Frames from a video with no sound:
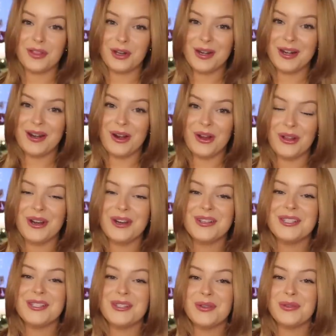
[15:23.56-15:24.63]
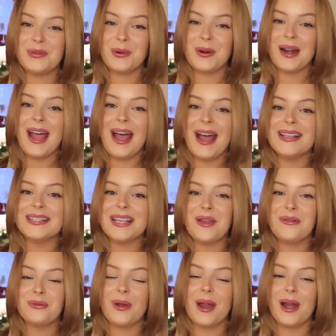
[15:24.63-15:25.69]
$30, Sephora has
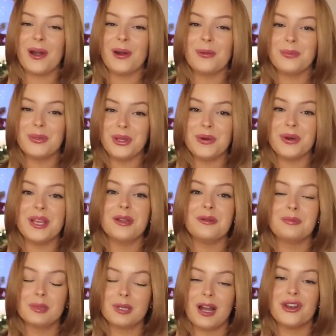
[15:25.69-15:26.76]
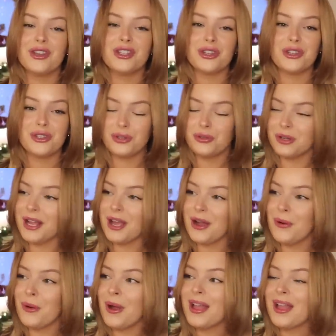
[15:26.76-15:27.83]
a Rare Beauty blush
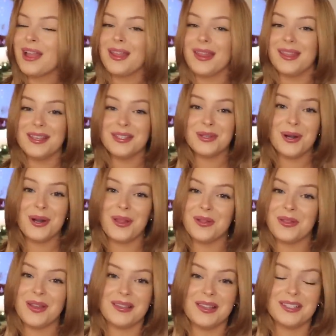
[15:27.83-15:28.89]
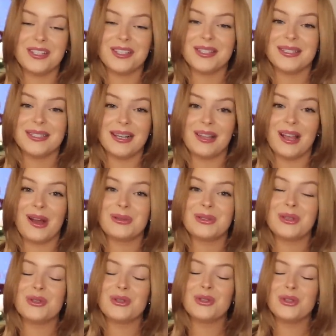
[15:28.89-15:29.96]
trio. These are another thing that just sell out
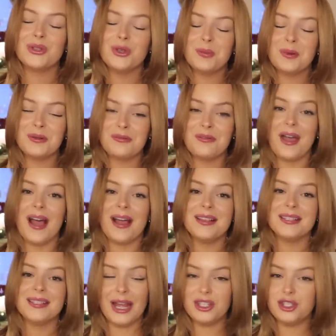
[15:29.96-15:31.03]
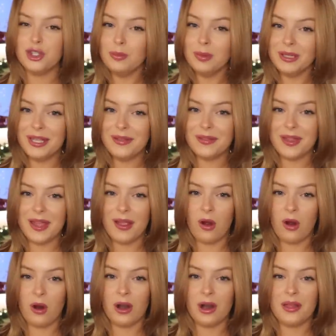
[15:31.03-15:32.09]
super fast. I do believe that they
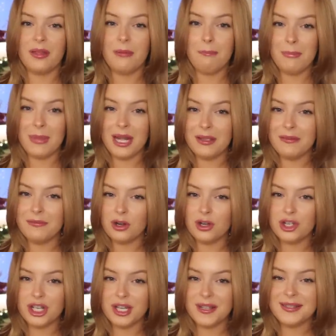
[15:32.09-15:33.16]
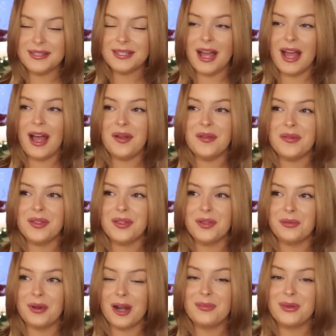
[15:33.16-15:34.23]
are the mini versions of
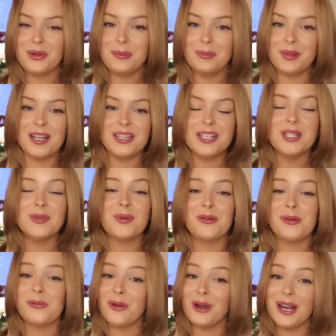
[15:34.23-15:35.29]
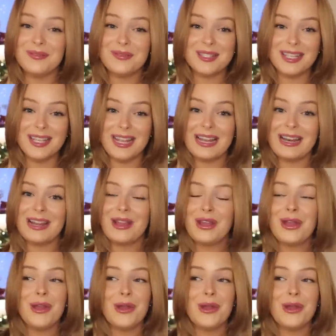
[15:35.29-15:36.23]
the Rare Beauty blushes, but from what I've seen,